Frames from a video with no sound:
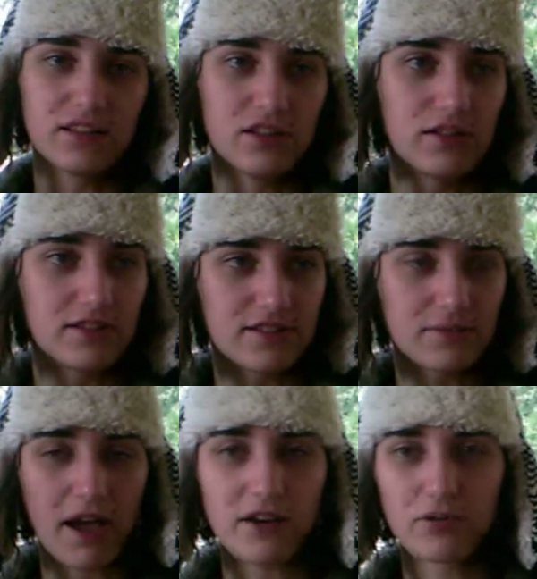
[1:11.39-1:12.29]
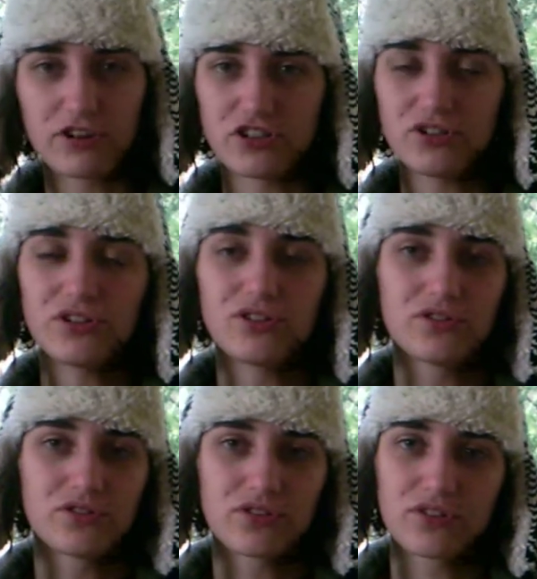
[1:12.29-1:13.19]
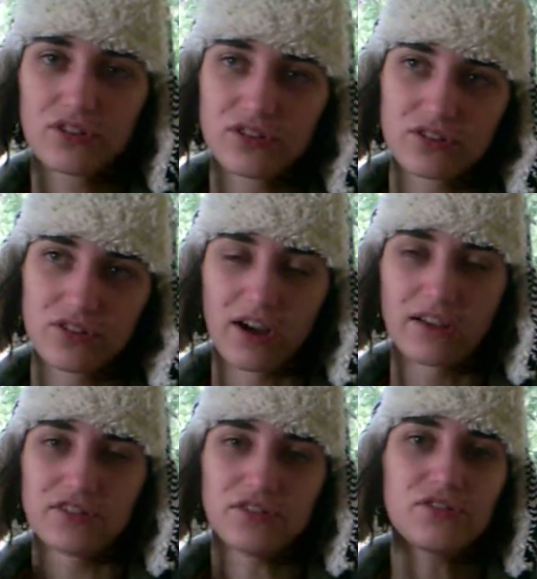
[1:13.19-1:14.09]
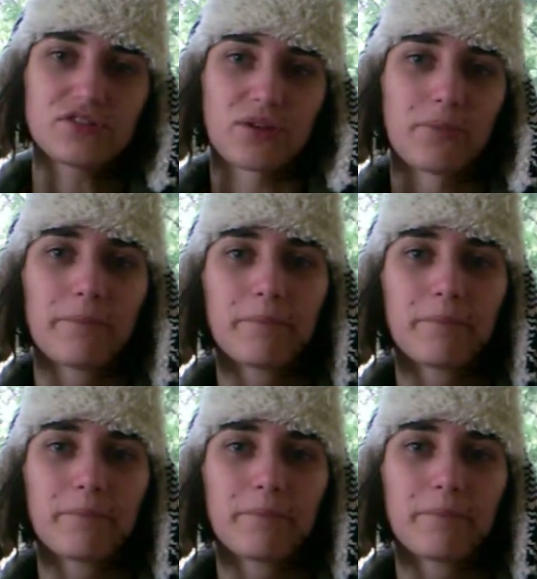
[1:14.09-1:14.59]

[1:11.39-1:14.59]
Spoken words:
It doesn't matter what you use, so long as you use them.